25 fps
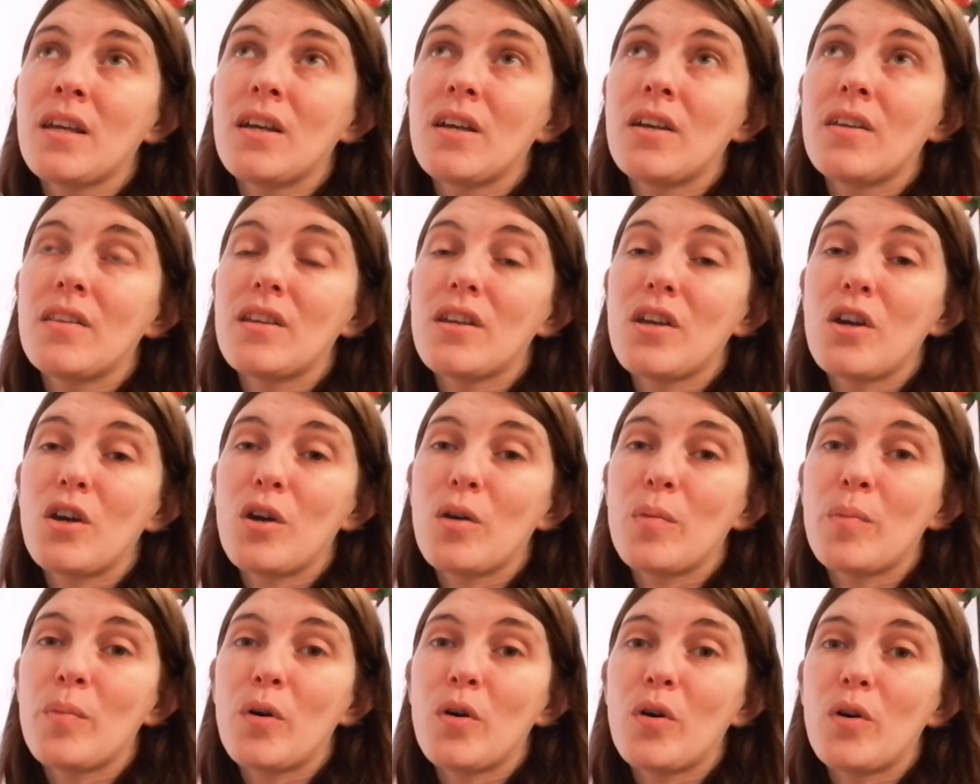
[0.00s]
at the
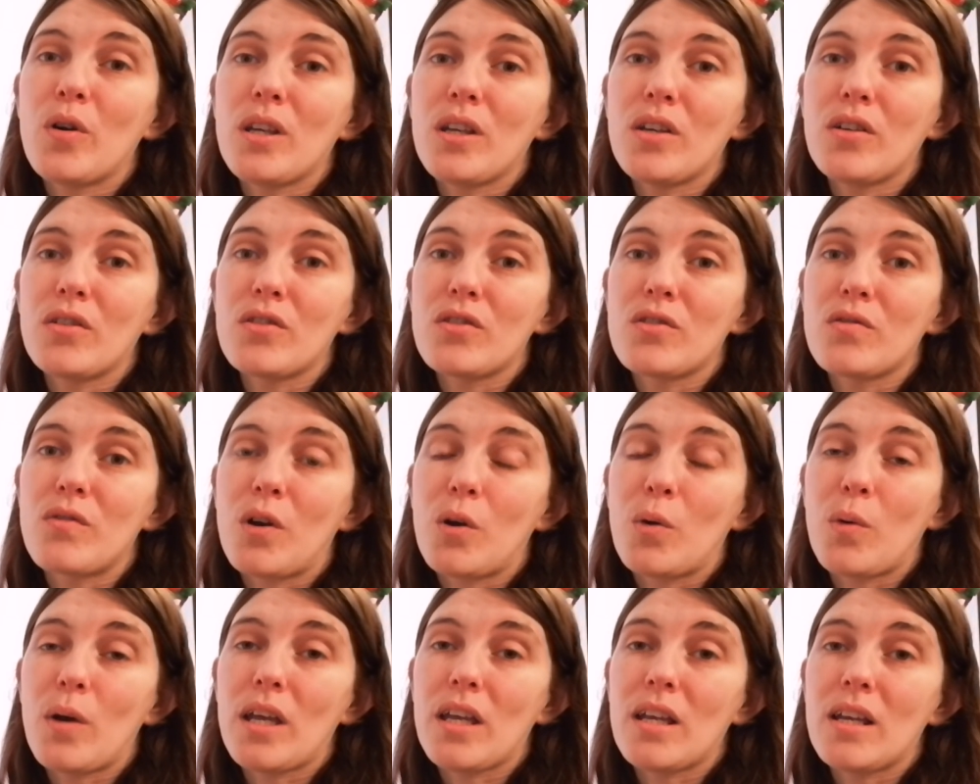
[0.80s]
airport he goes the
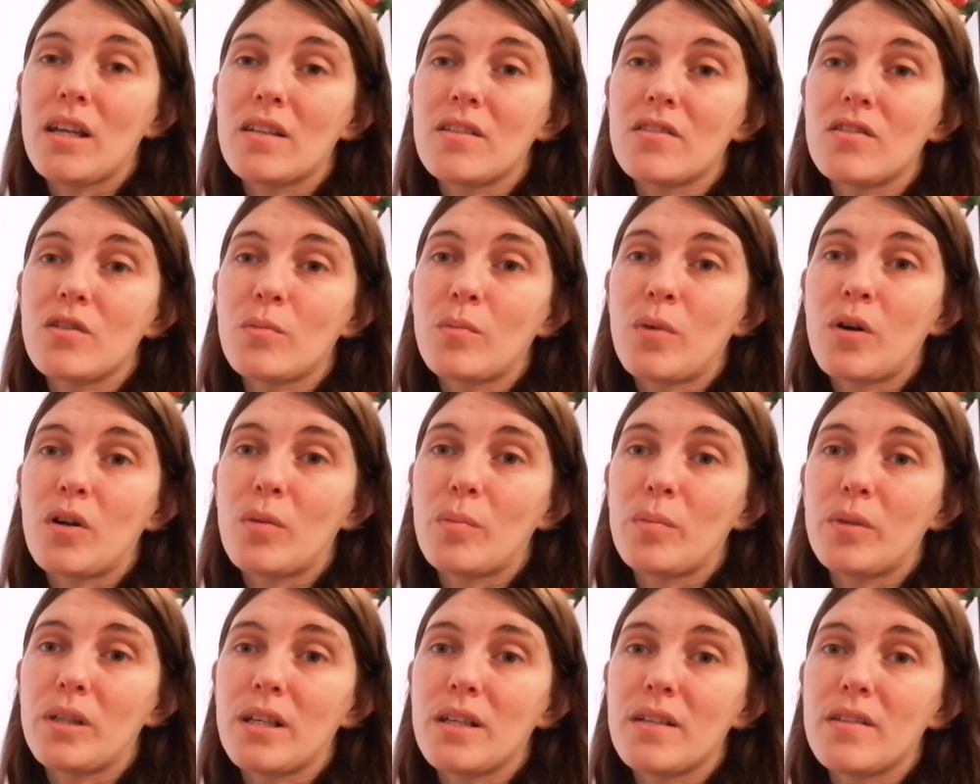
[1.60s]
wrong way and ends up on
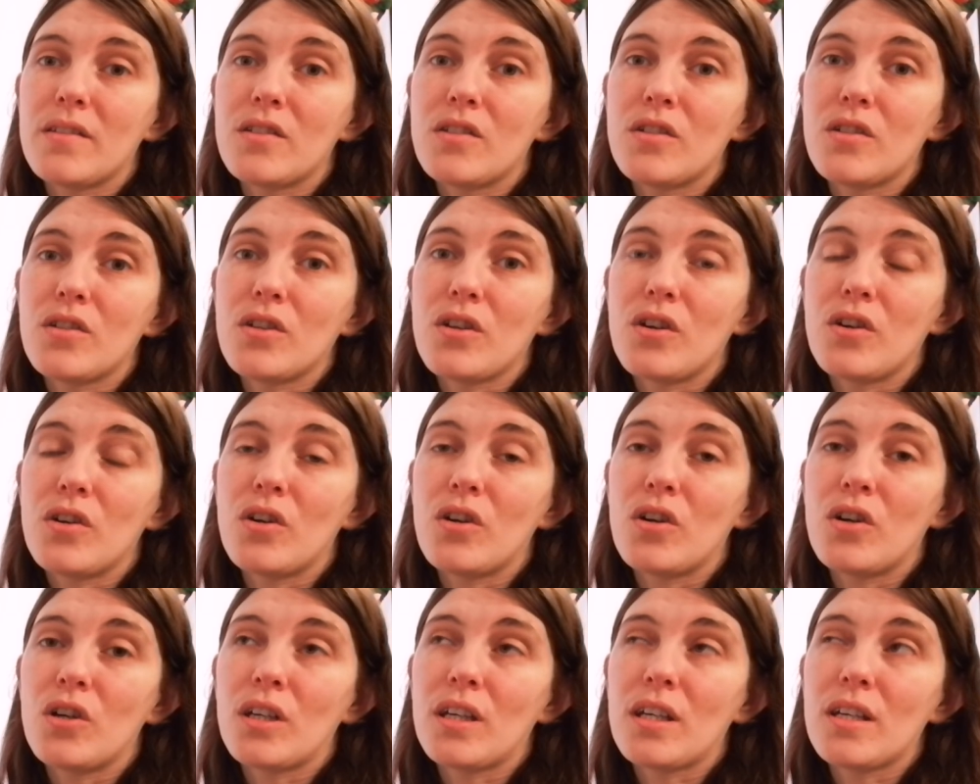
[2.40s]
a plane to New
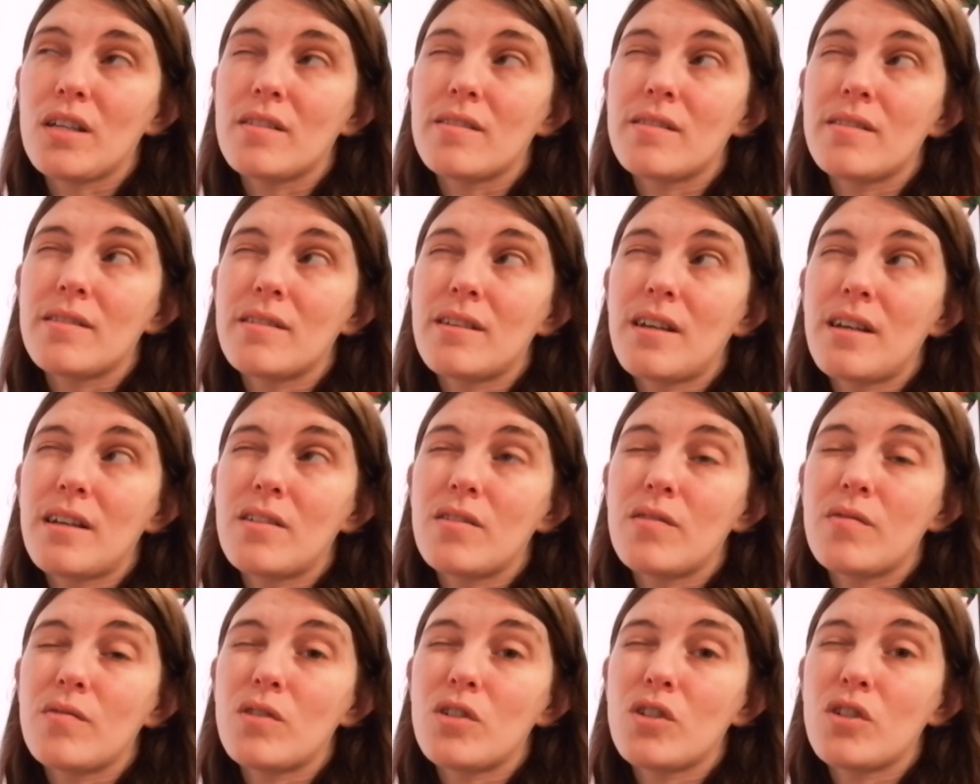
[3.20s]
York
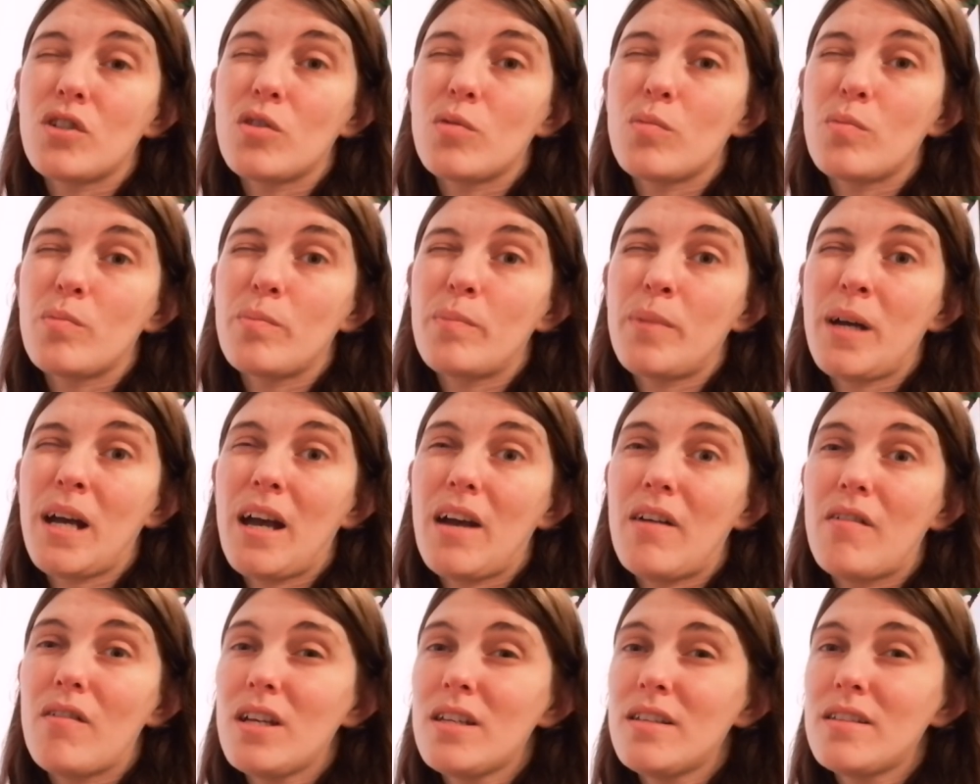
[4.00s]
instead of to
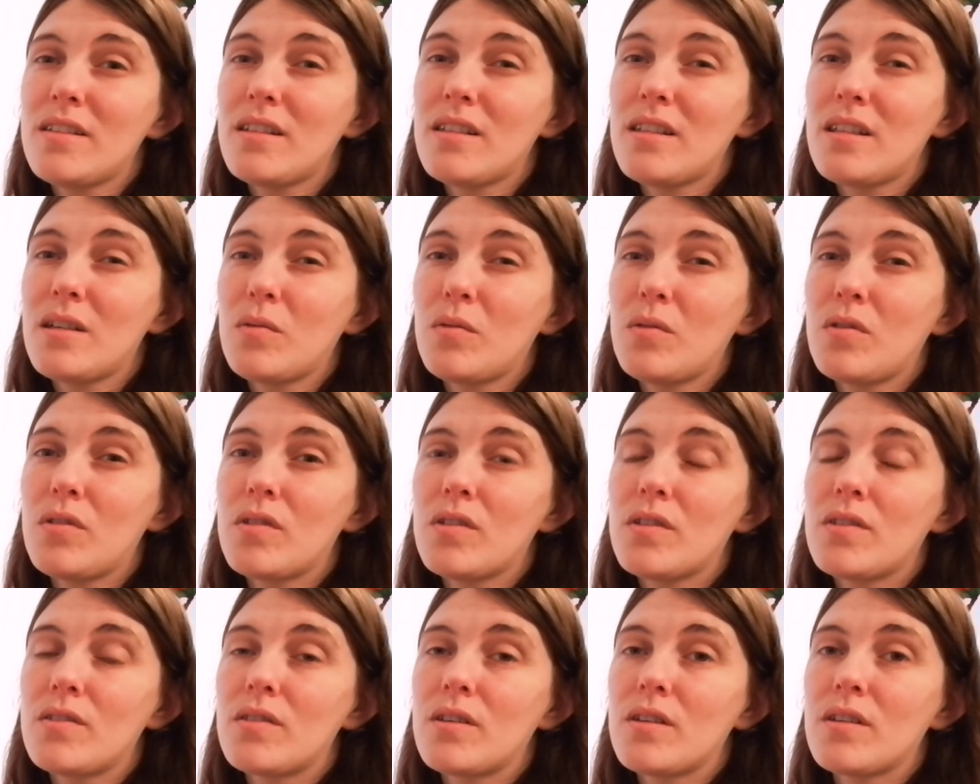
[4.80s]
Paris, I think, where
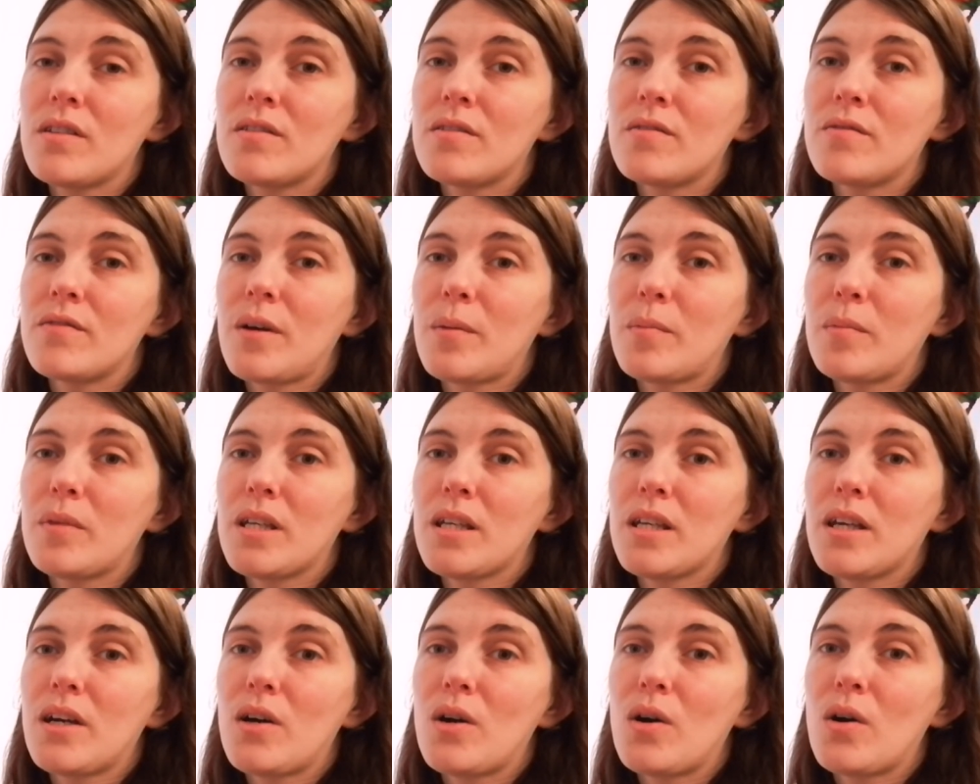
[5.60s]
his
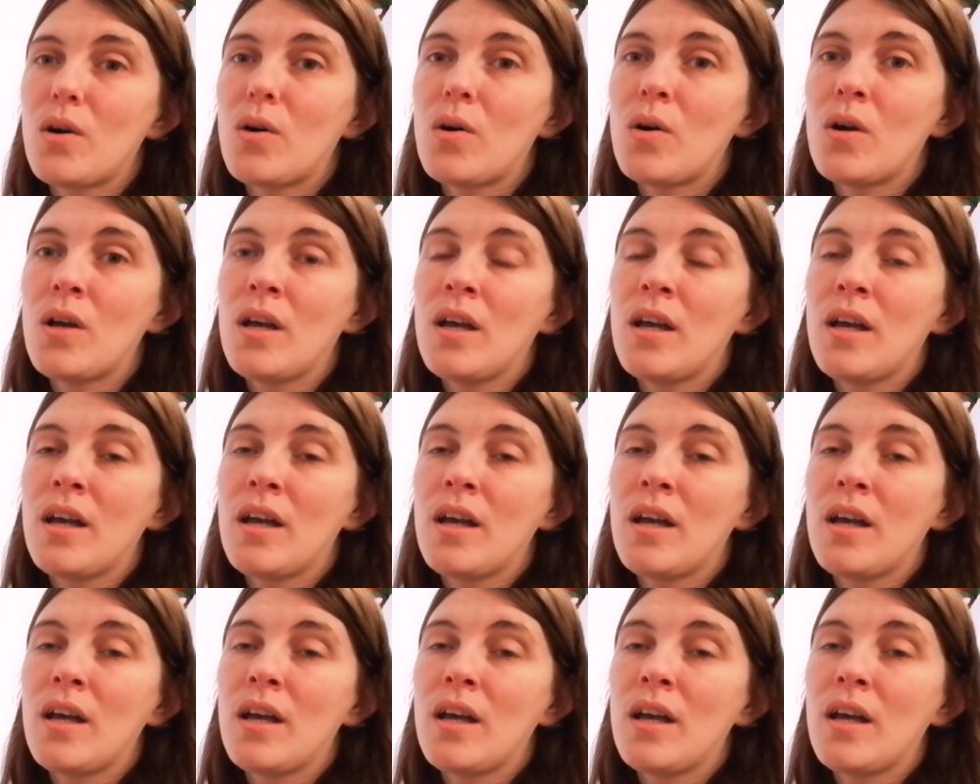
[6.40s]
family go.